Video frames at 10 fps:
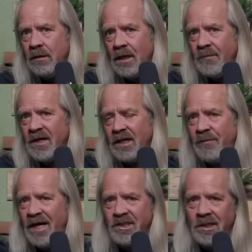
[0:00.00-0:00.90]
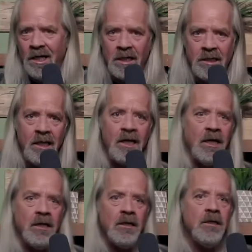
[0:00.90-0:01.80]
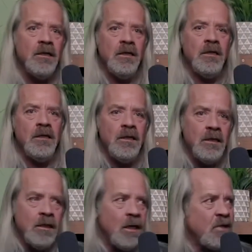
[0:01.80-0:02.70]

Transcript: I'm not going to pet you like a kitty. I'm